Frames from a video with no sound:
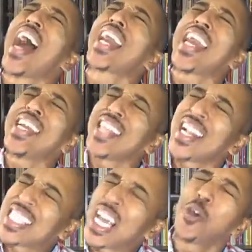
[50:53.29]
I
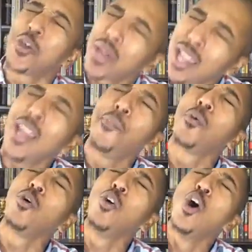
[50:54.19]
cannot tell you
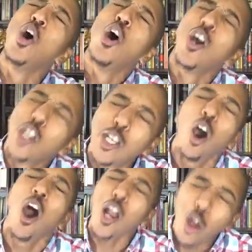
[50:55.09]
Hebrew
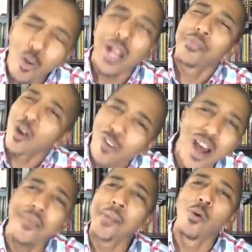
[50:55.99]
nor Greek. My
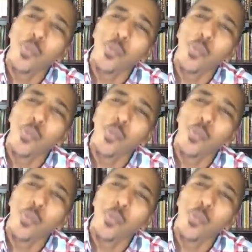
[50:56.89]
grandmama